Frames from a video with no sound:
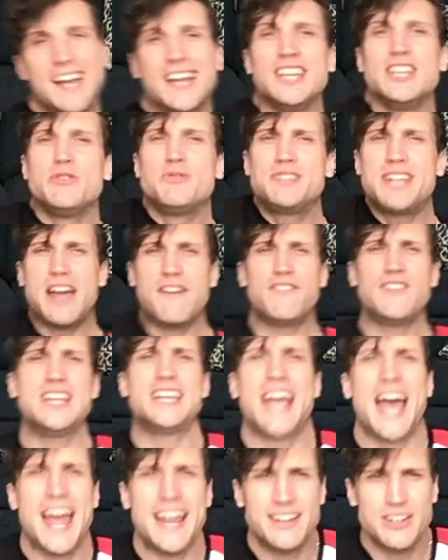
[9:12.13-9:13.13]
You
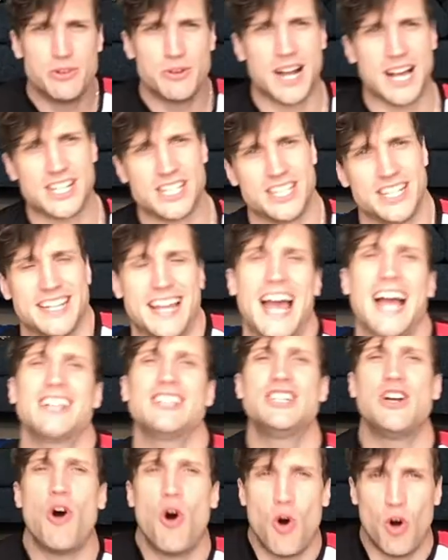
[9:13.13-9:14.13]
definitely can do it, actually.
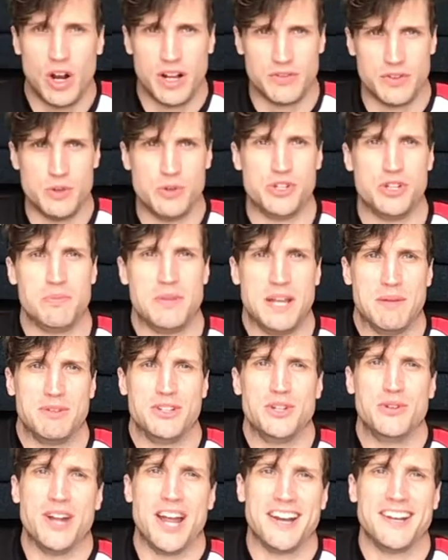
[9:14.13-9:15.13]
Actually, all of you should be able to
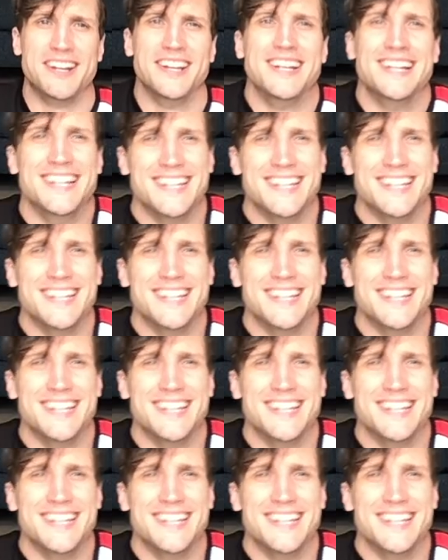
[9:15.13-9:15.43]
do that.